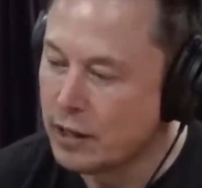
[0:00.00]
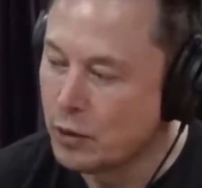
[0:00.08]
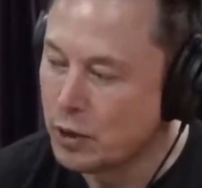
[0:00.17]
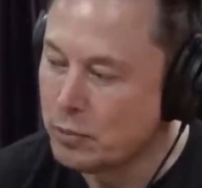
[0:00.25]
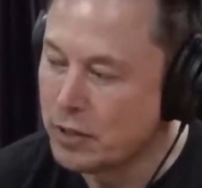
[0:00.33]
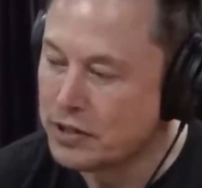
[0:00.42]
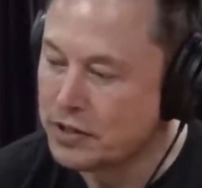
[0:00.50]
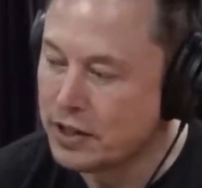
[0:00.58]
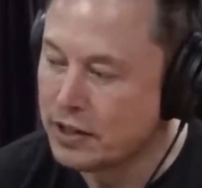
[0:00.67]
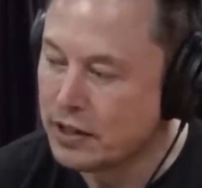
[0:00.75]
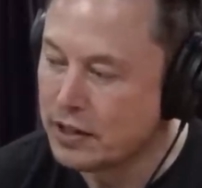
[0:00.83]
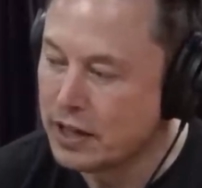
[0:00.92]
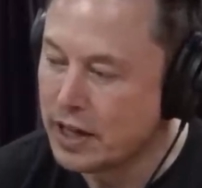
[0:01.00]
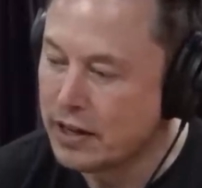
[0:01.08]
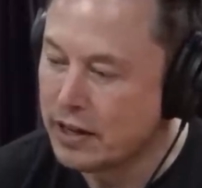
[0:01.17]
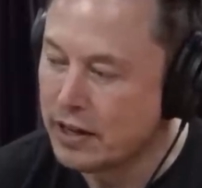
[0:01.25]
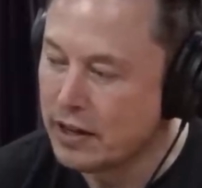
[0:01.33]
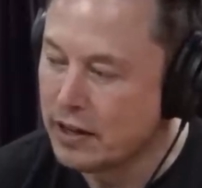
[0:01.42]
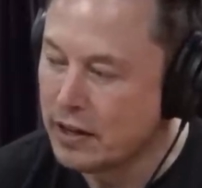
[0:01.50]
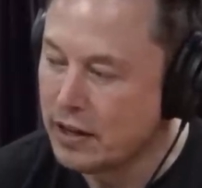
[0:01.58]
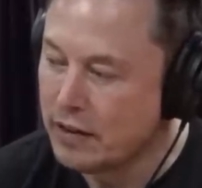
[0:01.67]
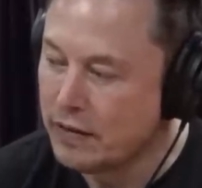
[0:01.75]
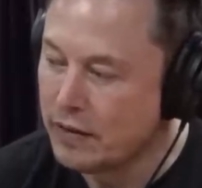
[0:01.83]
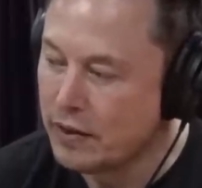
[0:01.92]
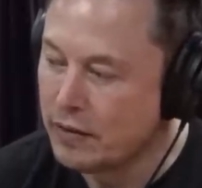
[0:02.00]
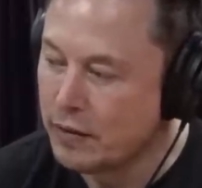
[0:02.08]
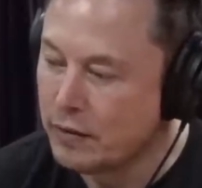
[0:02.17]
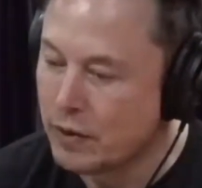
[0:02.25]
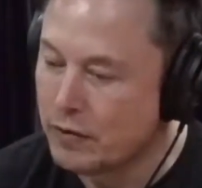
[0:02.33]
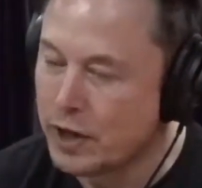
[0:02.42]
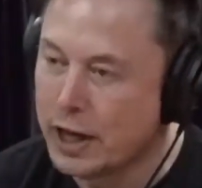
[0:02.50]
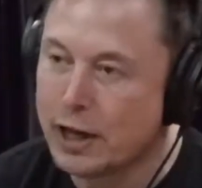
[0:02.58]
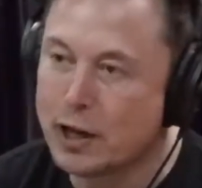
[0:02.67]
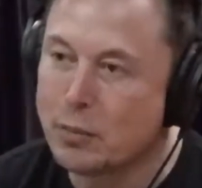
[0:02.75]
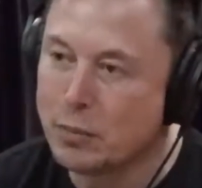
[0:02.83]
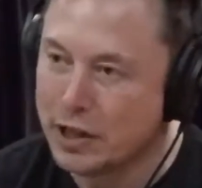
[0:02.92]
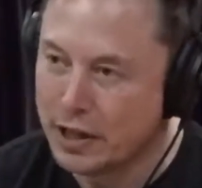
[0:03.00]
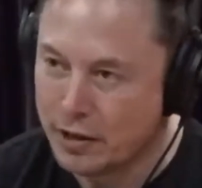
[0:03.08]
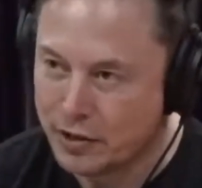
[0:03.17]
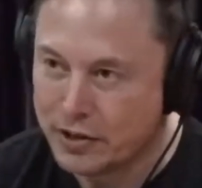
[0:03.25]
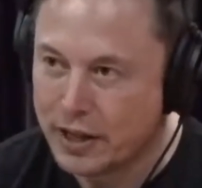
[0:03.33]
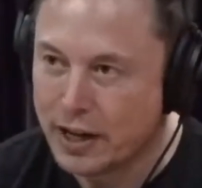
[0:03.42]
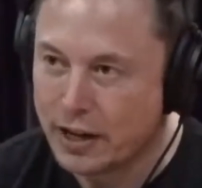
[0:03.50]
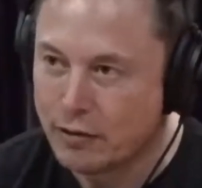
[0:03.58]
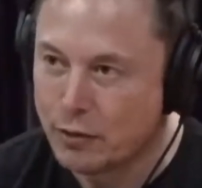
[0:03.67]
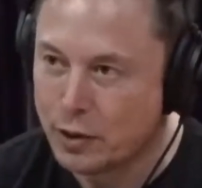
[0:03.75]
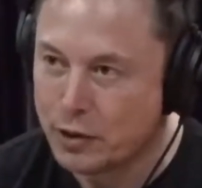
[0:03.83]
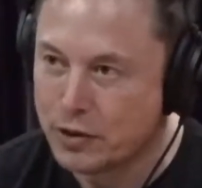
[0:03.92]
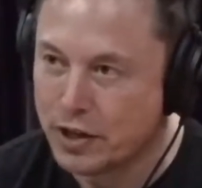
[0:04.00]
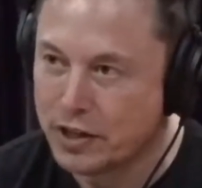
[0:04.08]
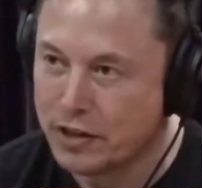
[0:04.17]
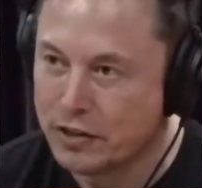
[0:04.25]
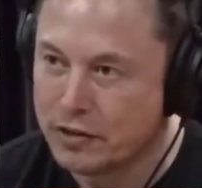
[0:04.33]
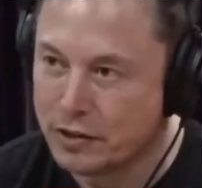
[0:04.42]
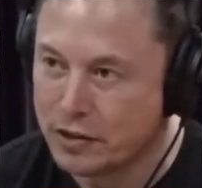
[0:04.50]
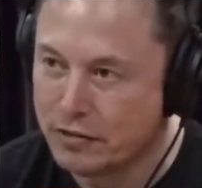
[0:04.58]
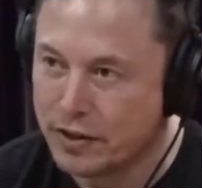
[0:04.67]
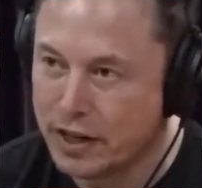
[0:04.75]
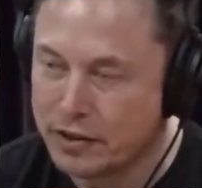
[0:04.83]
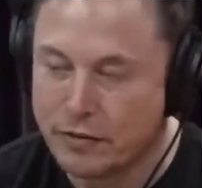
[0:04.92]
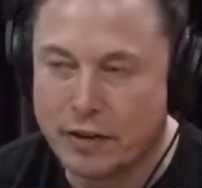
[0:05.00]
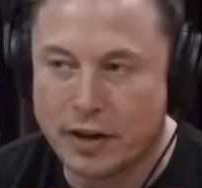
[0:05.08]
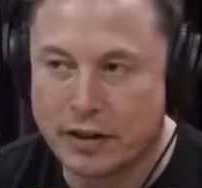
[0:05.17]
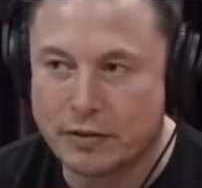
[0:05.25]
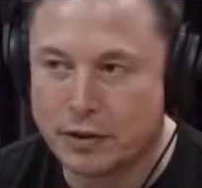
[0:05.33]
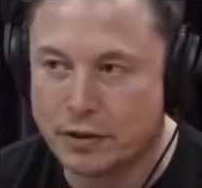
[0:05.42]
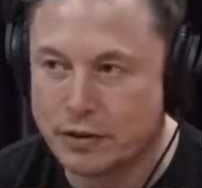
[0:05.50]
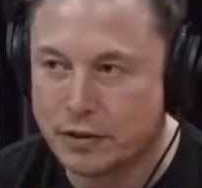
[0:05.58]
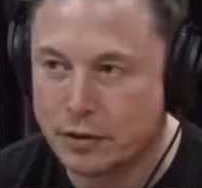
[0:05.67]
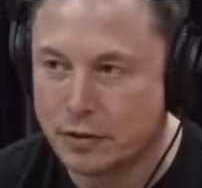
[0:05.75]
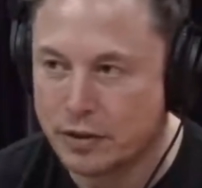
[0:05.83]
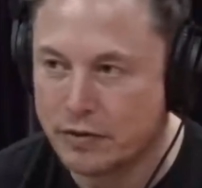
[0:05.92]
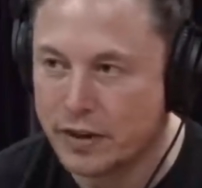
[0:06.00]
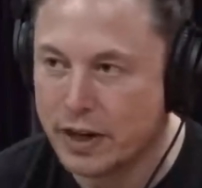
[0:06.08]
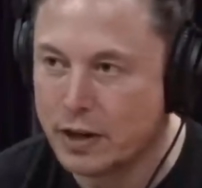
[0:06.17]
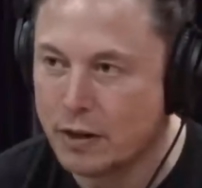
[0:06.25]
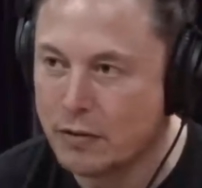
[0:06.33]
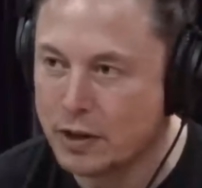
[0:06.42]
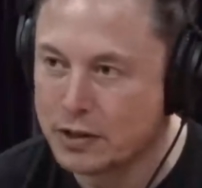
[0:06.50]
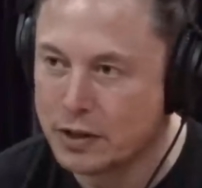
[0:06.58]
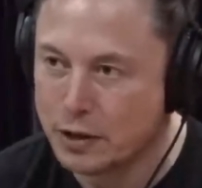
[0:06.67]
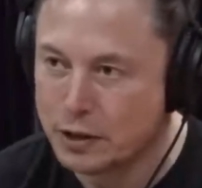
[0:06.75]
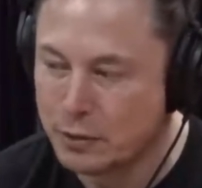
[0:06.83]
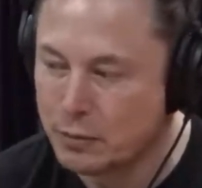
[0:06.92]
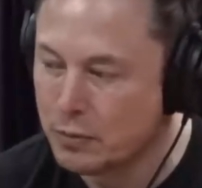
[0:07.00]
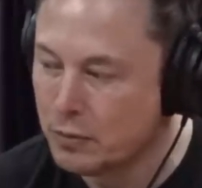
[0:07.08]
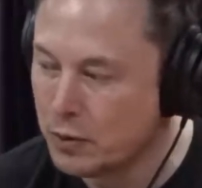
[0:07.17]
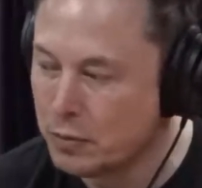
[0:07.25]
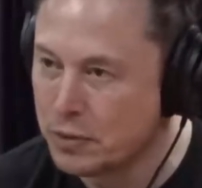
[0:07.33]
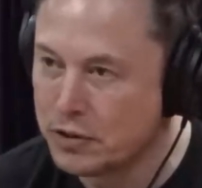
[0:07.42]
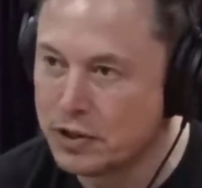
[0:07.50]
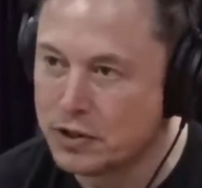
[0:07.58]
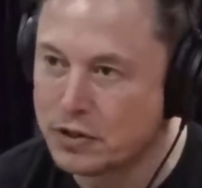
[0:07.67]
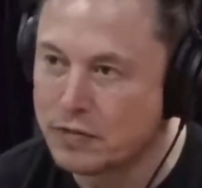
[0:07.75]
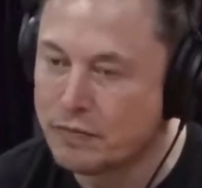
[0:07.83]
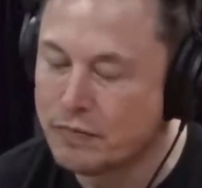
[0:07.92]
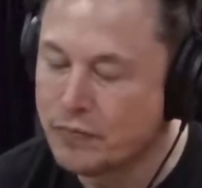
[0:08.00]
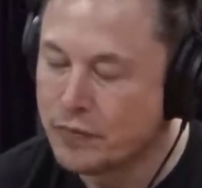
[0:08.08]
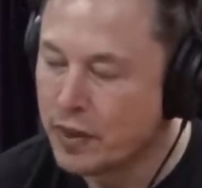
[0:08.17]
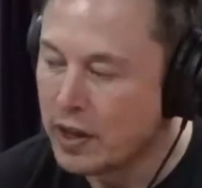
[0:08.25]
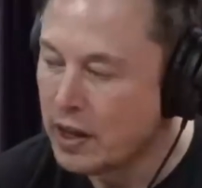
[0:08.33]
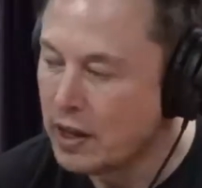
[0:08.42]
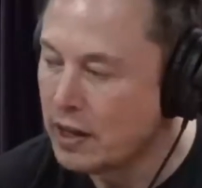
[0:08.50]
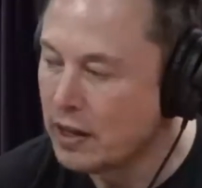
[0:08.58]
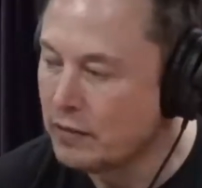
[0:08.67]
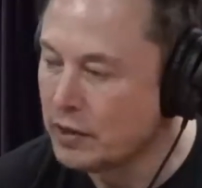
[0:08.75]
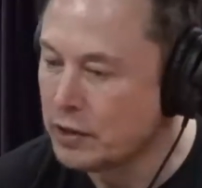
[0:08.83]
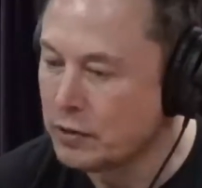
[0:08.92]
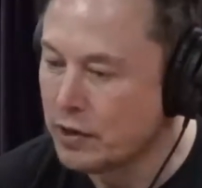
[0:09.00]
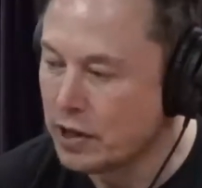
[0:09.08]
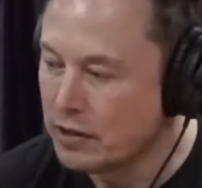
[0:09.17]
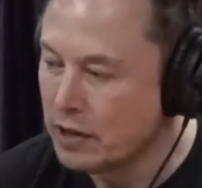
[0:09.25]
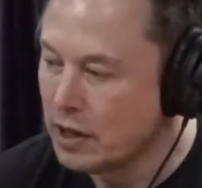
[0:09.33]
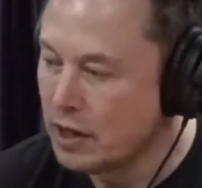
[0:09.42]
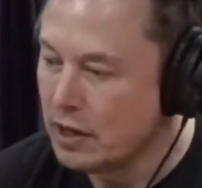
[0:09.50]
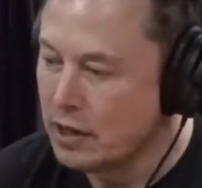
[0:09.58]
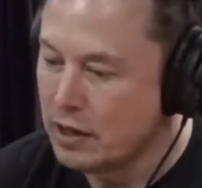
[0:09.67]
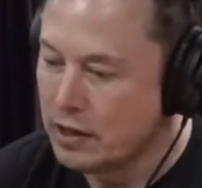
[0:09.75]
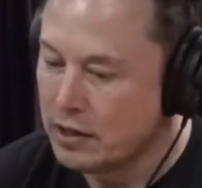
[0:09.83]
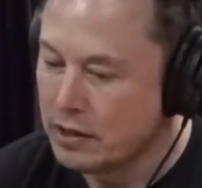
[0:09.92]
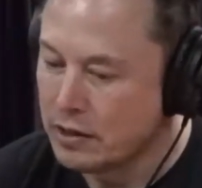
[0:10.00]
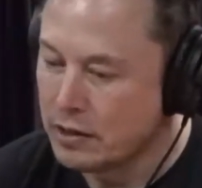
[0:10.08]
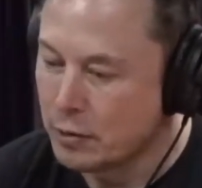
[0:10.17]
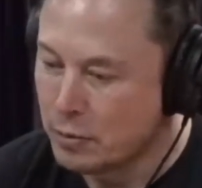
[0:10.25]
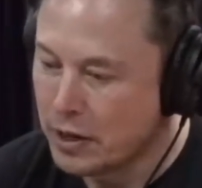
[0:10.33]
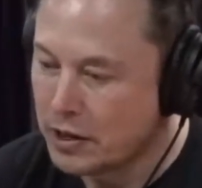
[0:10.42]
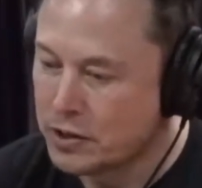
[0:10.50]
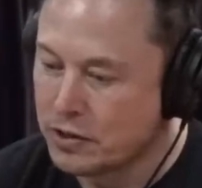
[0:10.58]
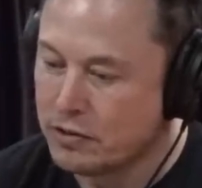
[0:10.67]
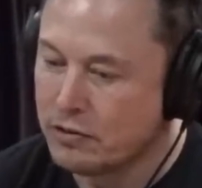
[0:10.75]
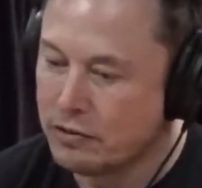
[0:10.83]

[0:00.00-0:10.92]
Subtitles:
will at best get a very incomplete understanding of what you're trying to convey. It's very difficult to convey a complex concept with precision because you've got compression,